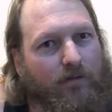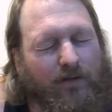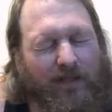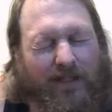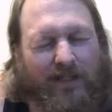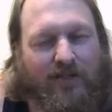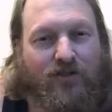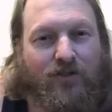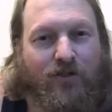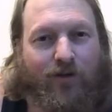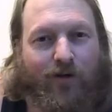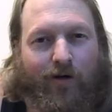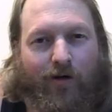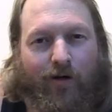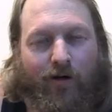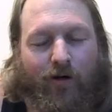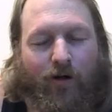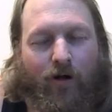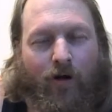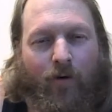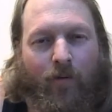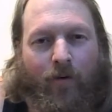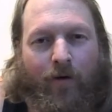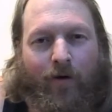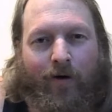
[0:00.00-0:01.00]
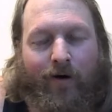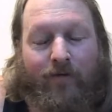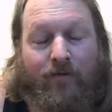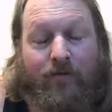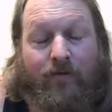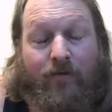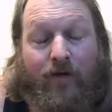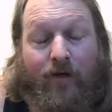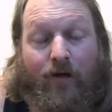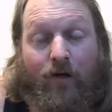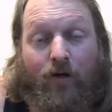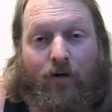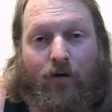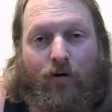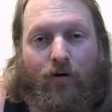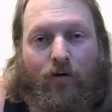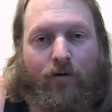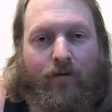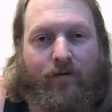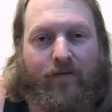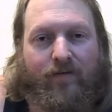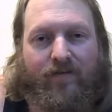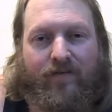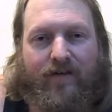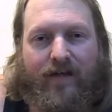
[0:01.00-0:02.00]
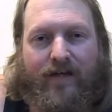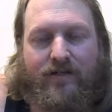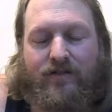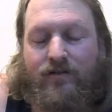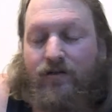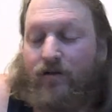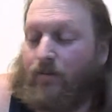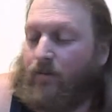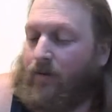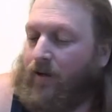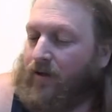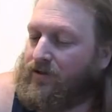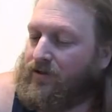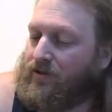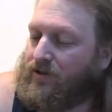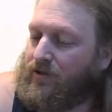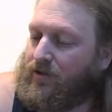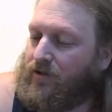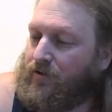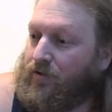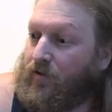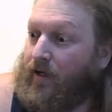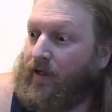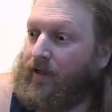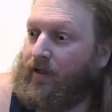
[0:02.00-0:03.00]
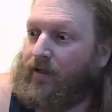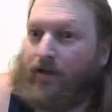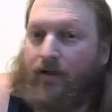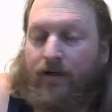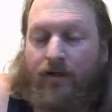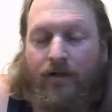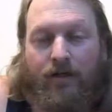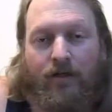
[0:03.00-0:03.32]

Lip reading: That's sort of like what I feel like, or you've had too much to drink.